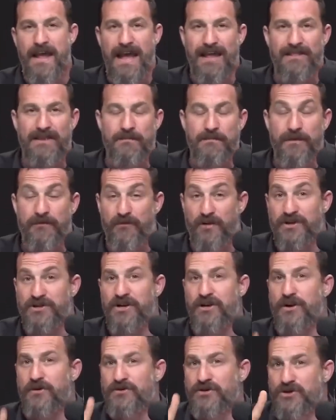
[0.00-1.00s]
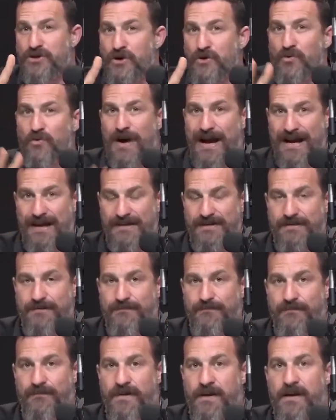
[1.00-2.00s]
And limbic friction goes 2 ways.
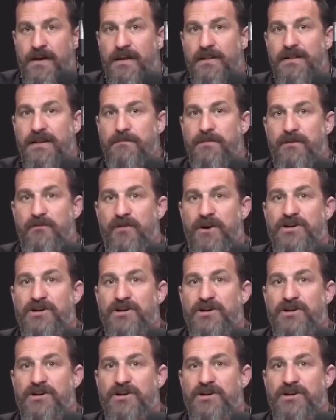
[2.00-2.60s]
Limbic